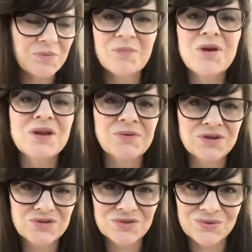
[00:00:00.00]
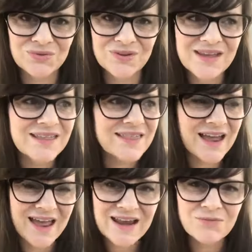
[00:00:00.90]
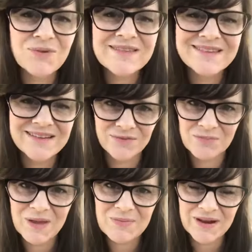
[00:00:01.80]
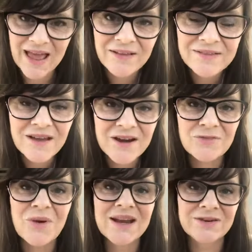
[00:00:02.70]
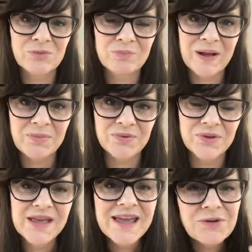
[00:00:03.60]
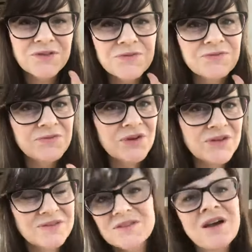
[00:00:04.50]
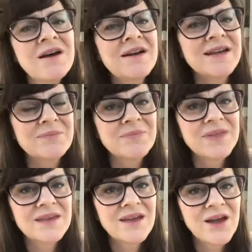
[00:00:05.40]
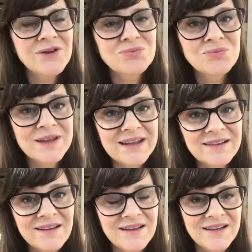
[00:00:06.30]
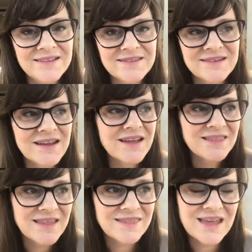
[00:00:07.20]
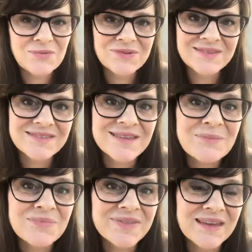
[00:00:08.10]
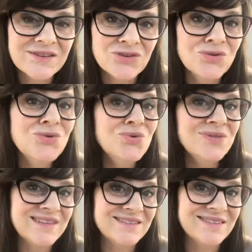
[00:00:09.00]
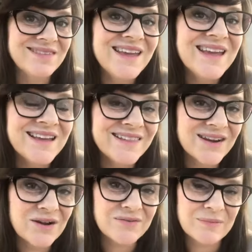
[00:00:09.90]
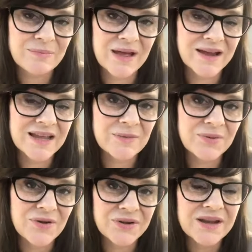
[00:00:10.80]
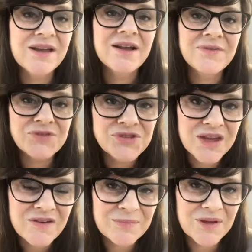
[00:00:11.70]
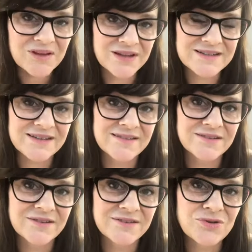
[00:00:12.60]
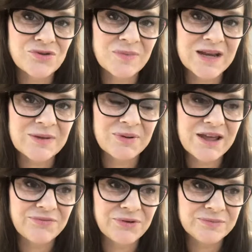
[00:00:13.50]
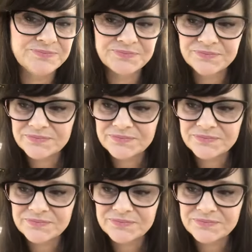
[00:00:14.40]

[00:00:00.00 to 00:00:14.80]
promoting what you do that had resonance with people outside of my little bubble. It was the first time I'd realized that there was something to this thing that I was embarking upon of sharing my ideas on a social media platform.